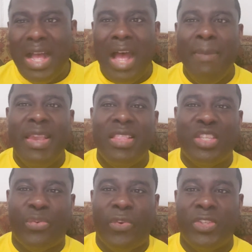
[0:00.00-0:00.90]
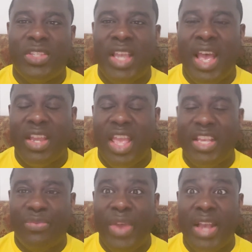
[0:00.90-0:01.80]
I'm making this first attack
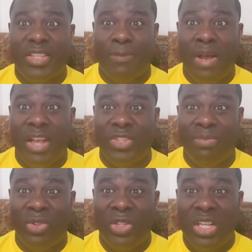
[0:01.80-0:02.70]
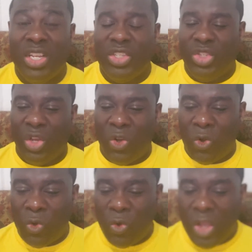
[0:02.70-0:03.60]
as fast as possible.
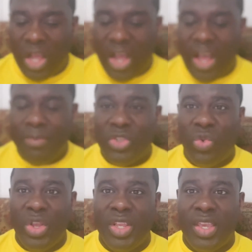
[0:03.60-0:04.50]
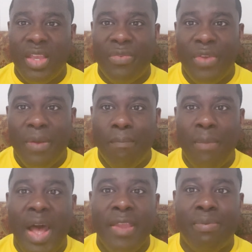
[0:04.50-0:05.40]
So I'm just going to give
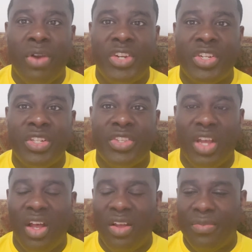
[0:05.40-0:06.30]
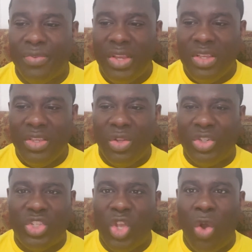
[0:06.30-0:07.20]
my impressions of, you
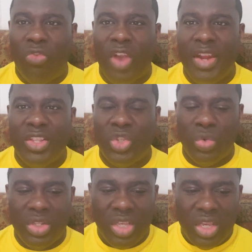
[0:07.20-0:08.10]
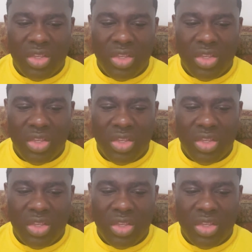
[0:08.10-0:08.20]
know, just go right into it.